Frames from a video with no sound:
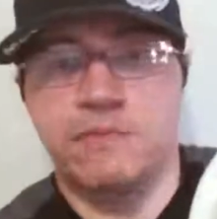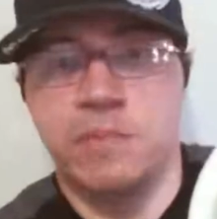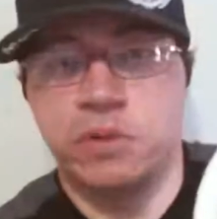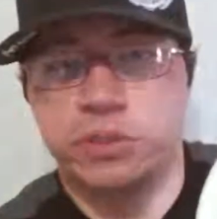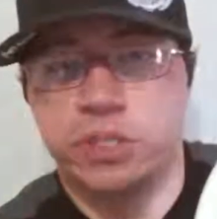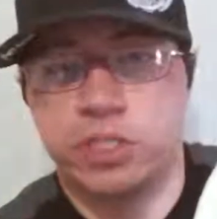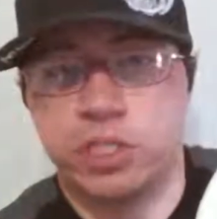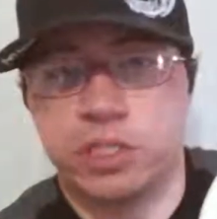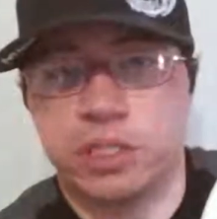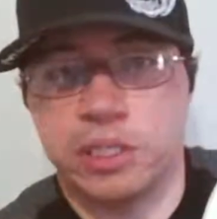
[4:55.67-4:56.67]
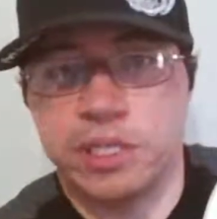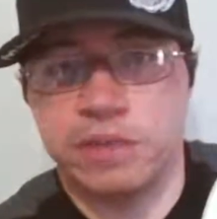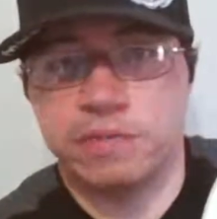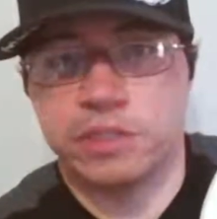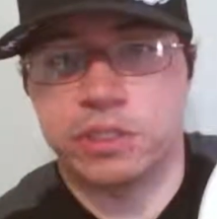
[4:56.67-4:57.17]
of mostly just
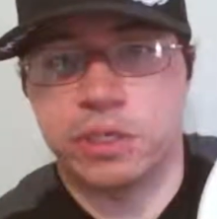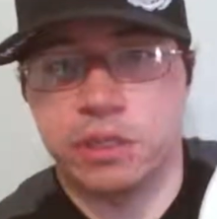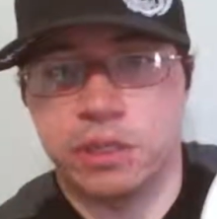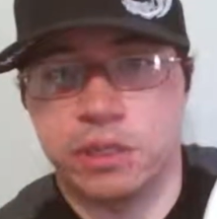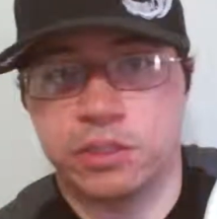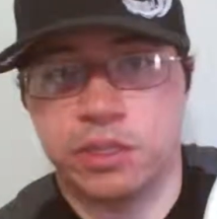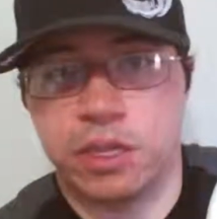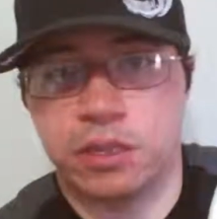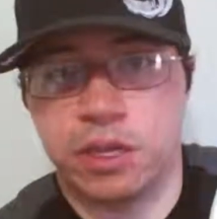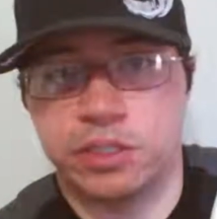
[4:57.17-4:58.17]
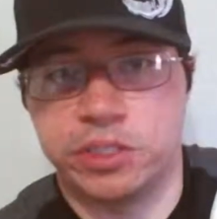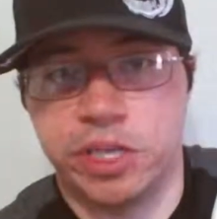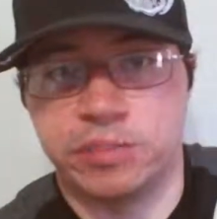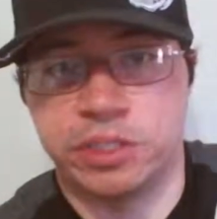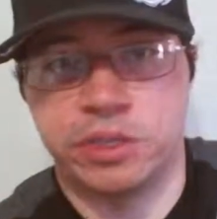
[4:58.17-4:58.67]
leaves. There's not a lot of
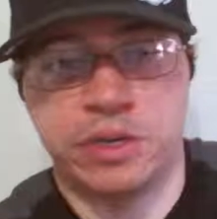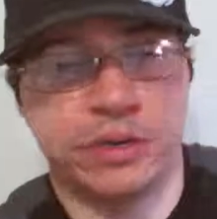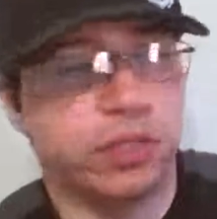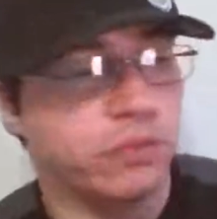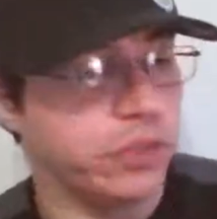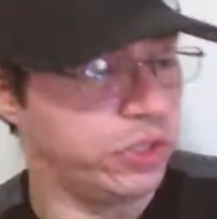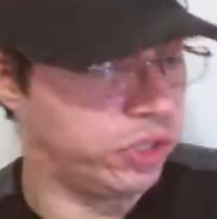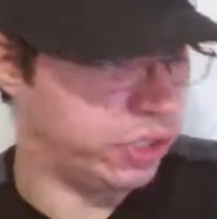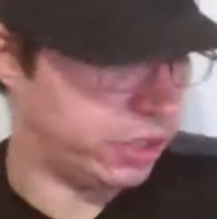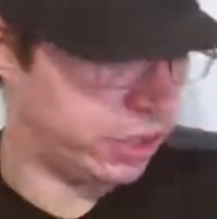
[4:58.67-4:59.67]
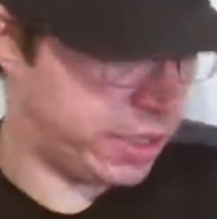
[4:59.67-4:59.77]
stems in there. This one's just